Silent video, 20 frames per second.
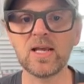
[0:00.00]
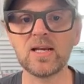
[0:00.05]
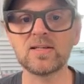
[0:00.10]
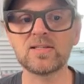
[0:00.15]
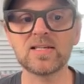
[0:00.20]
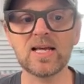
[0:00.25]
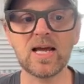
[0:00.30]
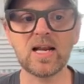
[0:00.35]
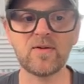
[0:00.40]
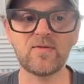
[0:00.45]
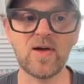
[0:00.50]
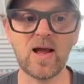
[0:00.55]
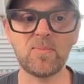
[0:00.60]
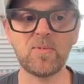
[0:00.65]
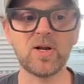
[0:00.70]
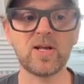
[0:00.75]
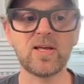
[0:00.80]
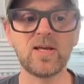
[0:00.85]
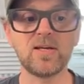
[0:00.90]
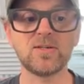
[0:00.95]
inside of
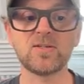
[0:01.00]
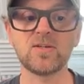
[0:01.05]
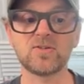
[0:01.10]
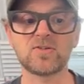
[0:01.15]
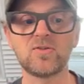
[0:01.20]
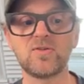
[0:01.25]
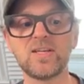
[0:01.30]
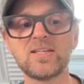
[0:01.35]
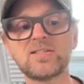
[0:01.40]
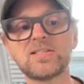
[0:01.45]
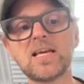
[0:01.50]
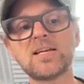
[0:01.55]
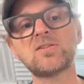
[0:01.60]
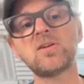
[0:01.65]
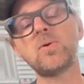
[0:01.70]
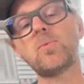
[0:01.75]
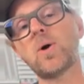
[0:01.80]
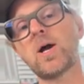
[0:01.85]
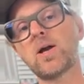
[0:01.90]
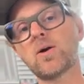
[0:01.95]
applications. So this is
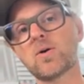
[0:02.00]
actually where